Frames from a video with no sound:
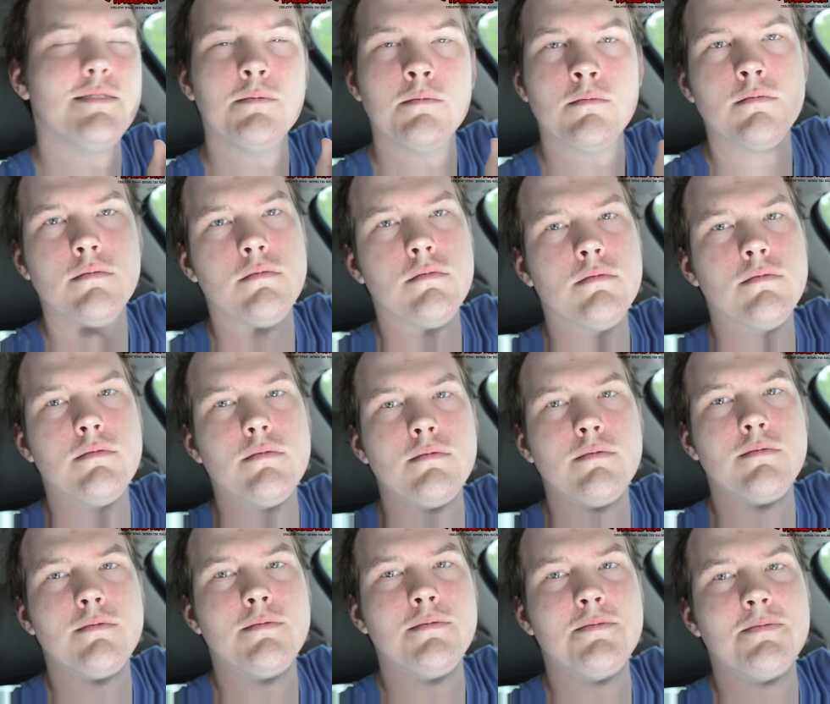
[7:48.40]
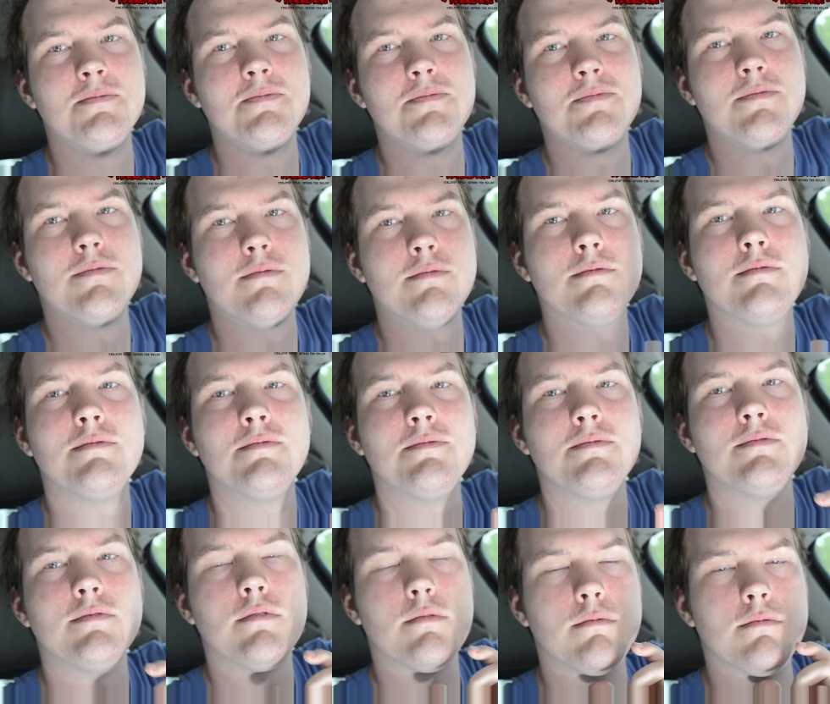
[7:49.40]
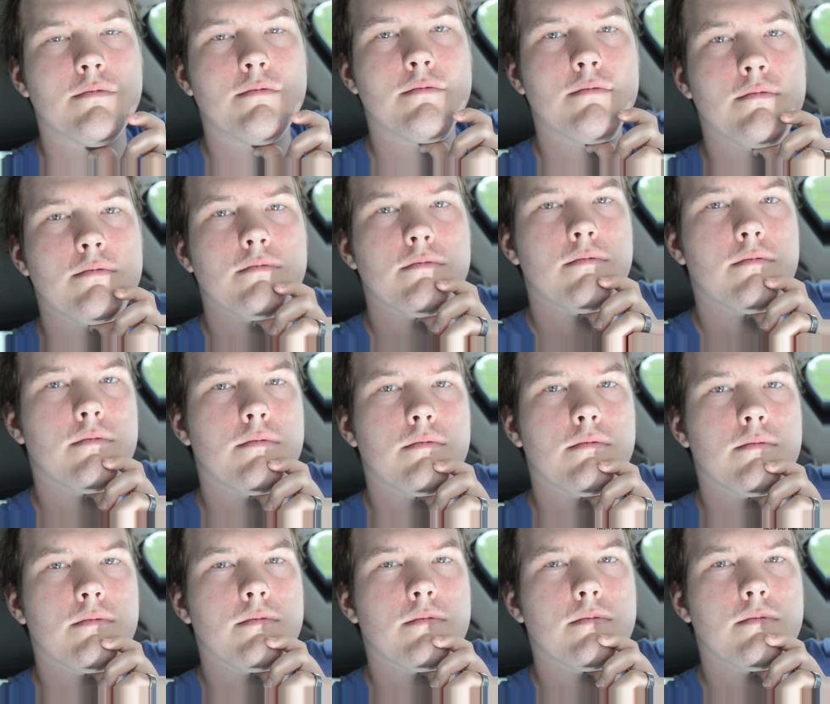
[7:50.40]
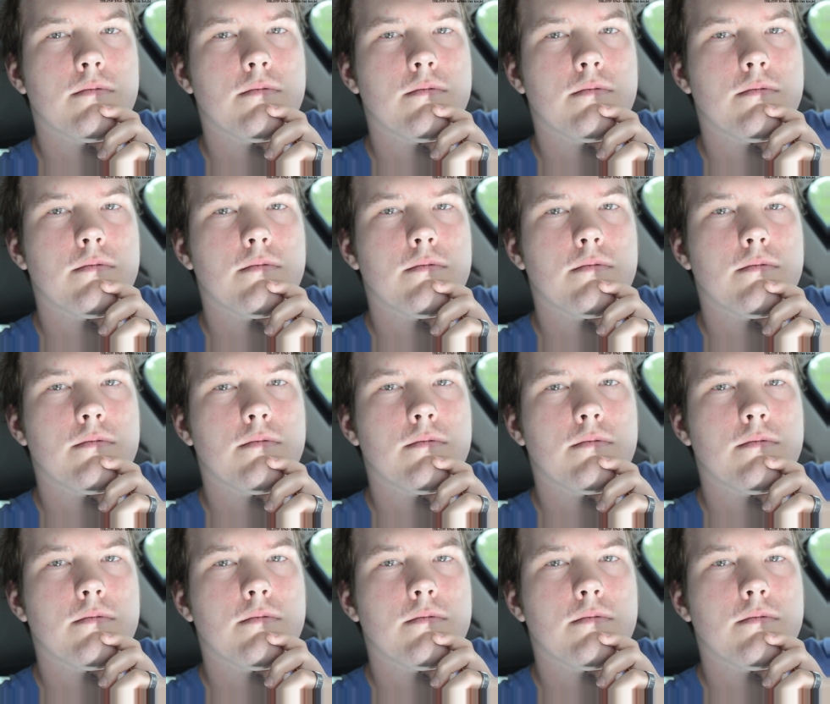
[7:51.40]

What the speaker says: time. This is the end of the video. Everyone's going to stop watching. Until next time.